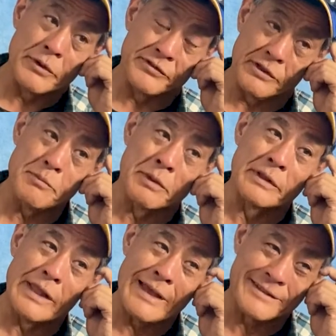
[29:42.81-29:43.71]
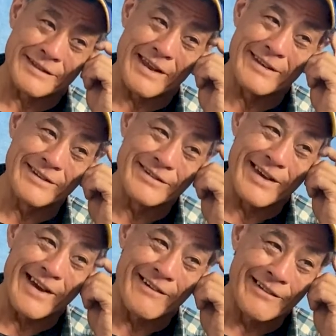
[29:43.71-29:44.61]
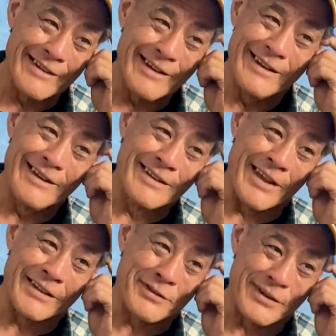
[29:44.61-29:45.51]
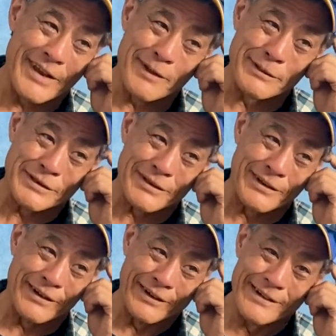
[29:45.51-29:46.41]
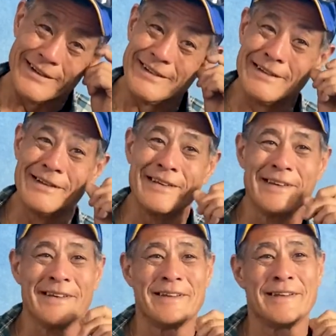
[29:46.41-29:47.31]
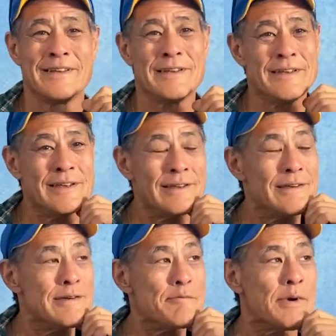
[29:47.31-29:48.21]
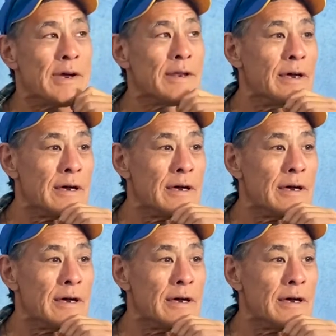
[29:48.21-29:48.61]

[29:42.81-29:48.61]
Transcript: be sleeping less than I do now. That's for damn sure. Yeah. But